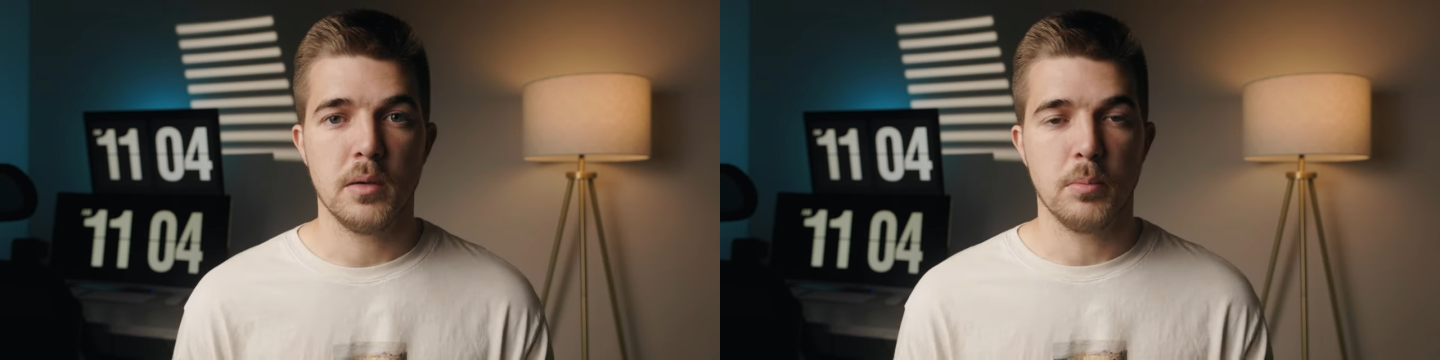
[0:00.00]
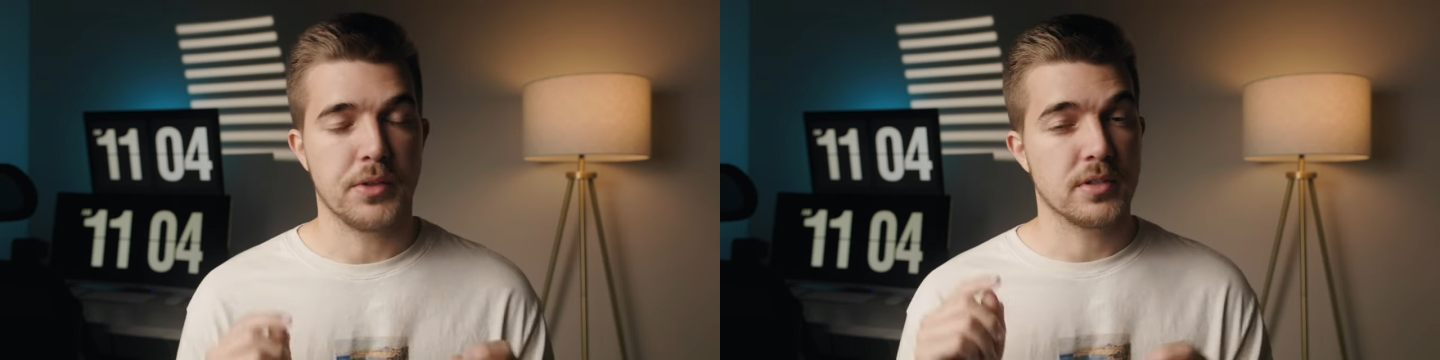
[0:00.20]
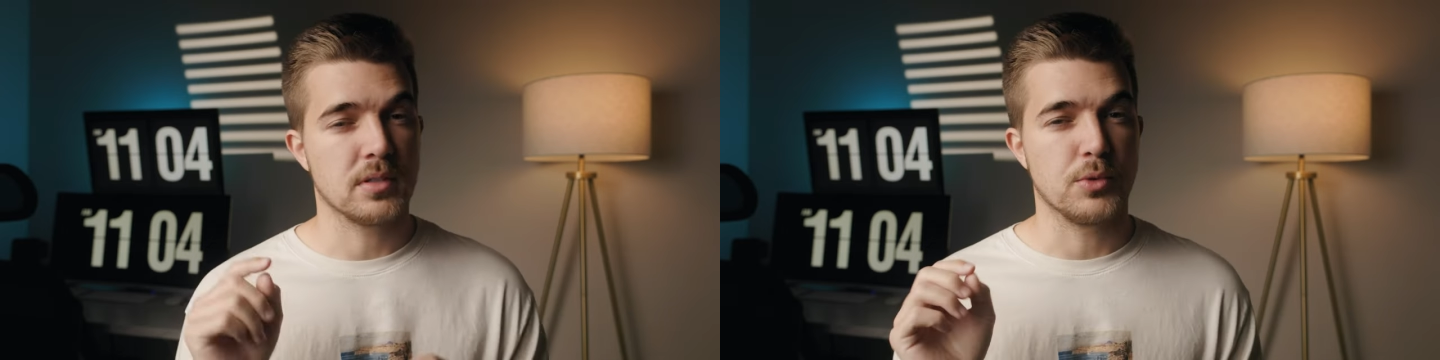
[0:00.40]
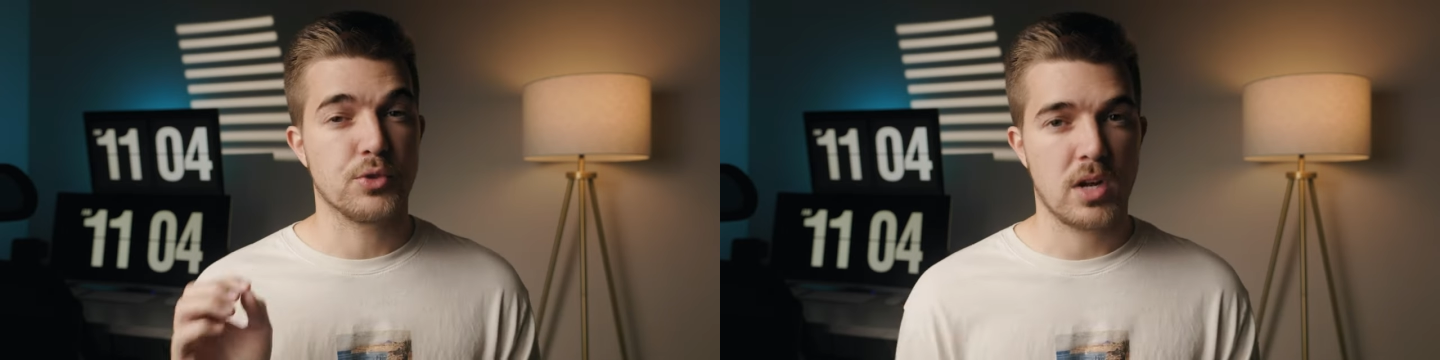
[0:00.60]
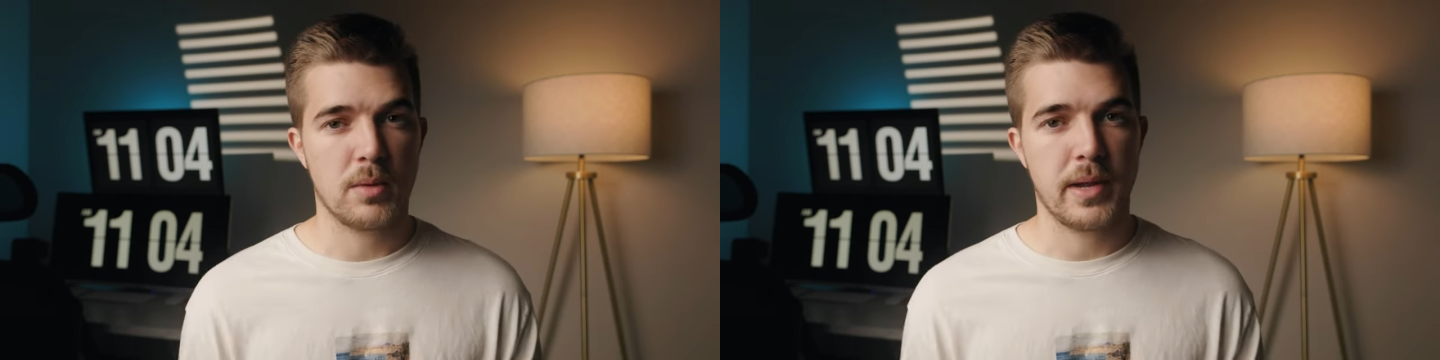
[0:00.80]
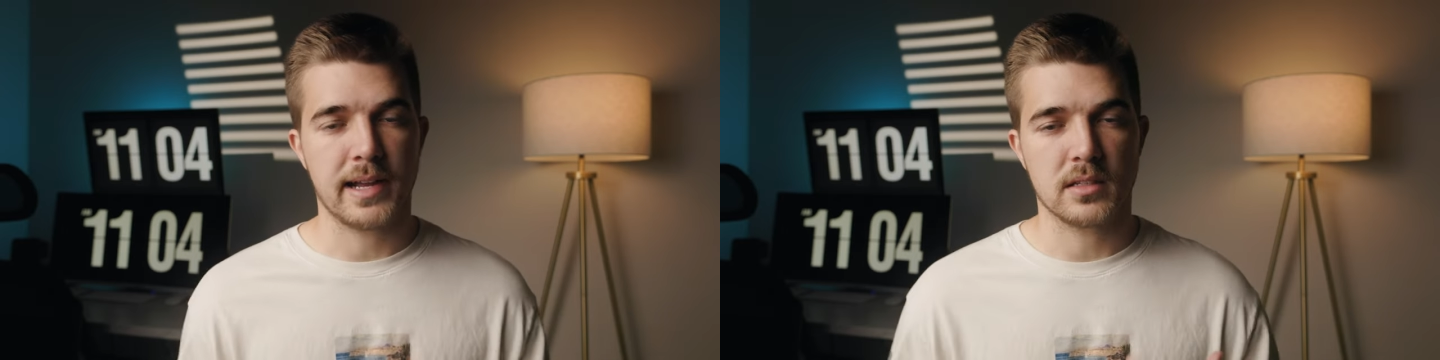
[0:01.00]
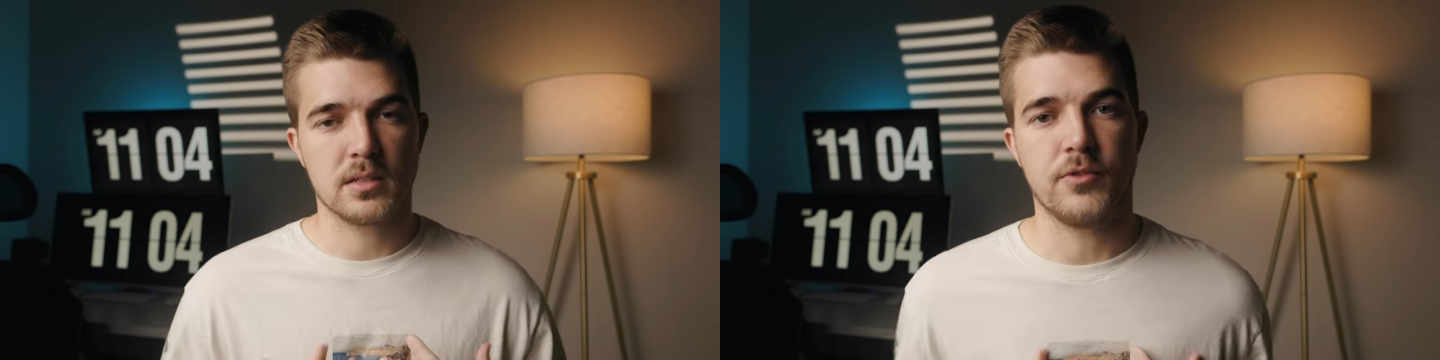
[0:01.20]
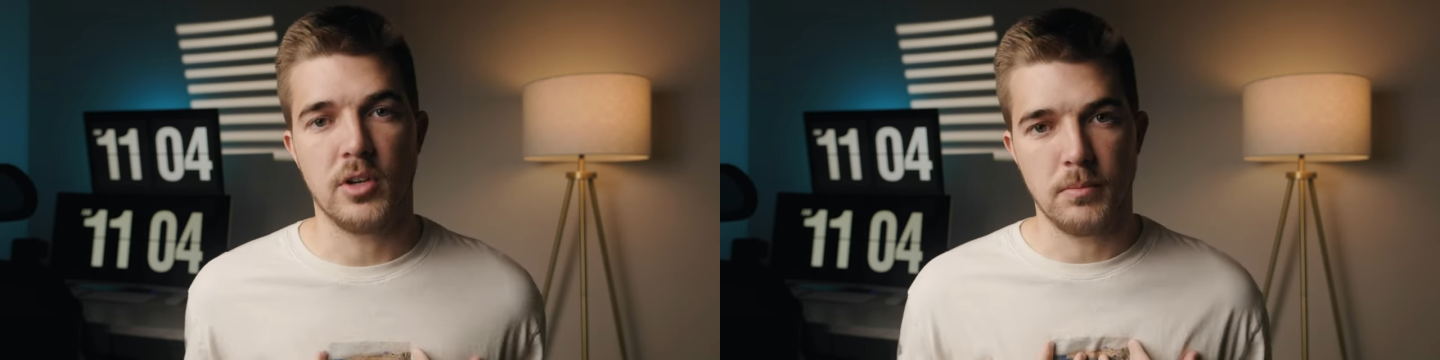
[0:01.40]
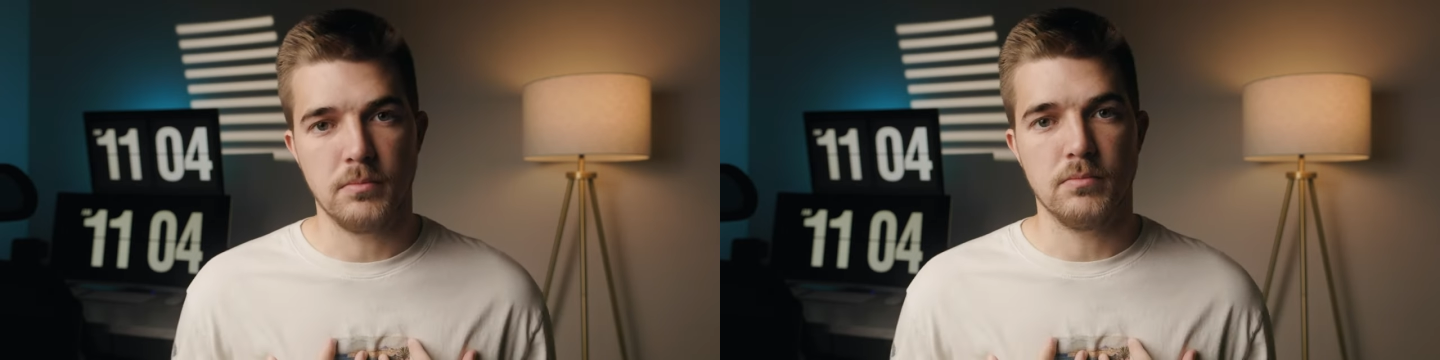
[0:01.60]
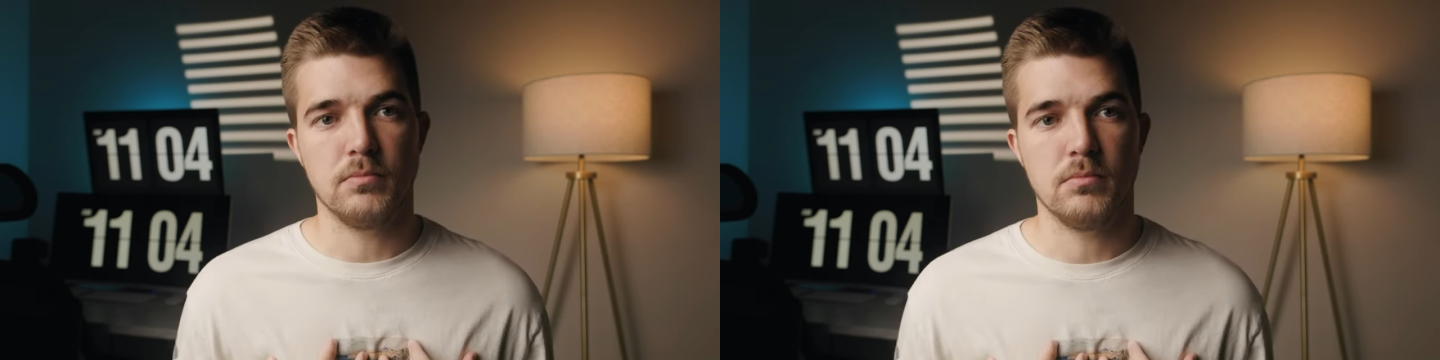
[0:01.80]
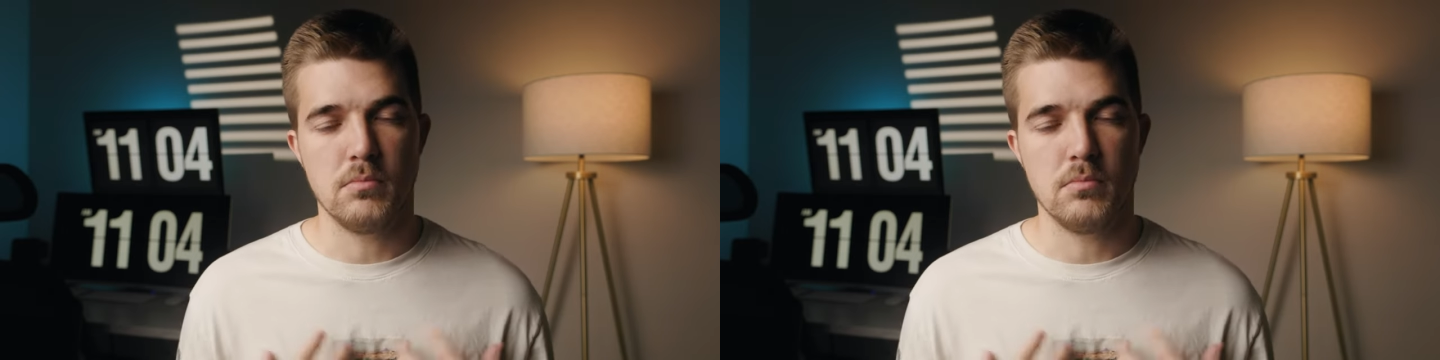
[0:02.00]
but there's some drawbacks from